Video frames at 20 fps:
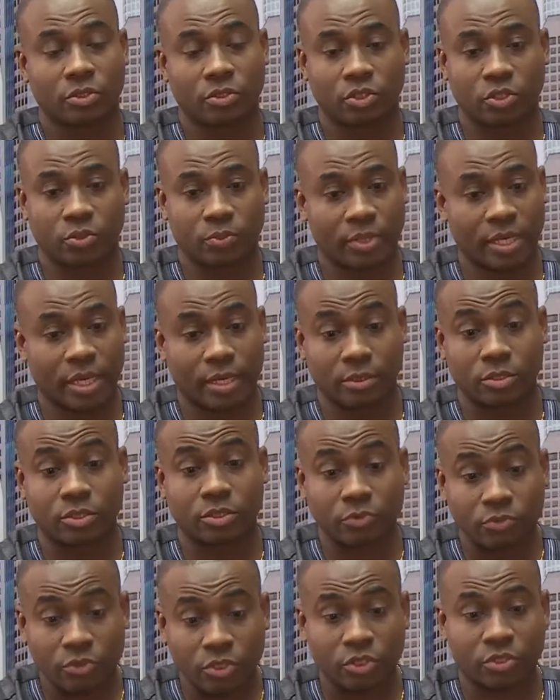You should be you
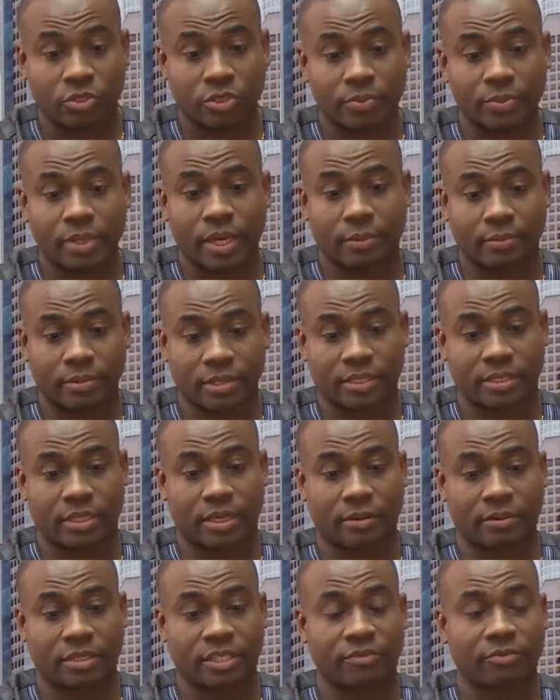should you should be able to,
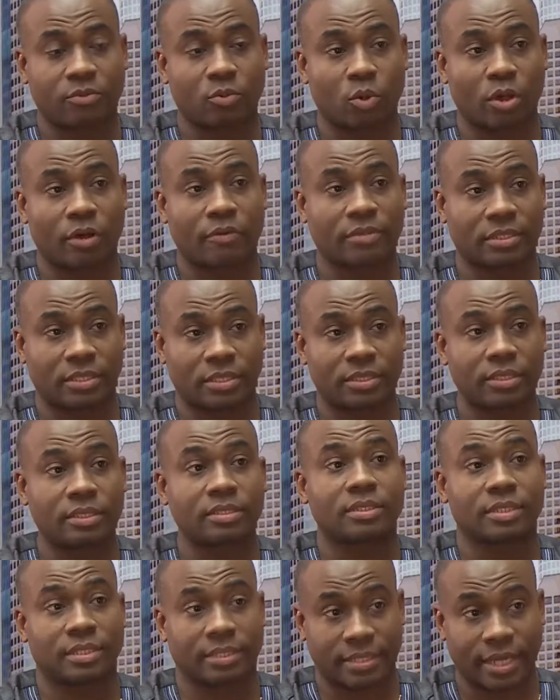uh, to give them all that. these
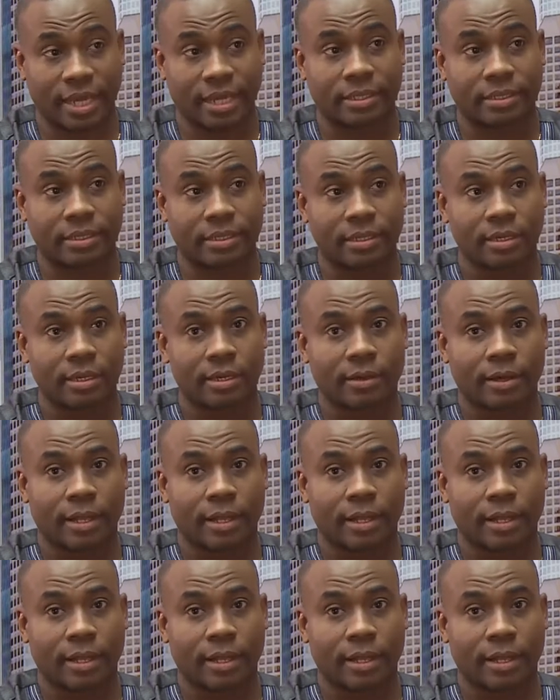things exactly. Okay.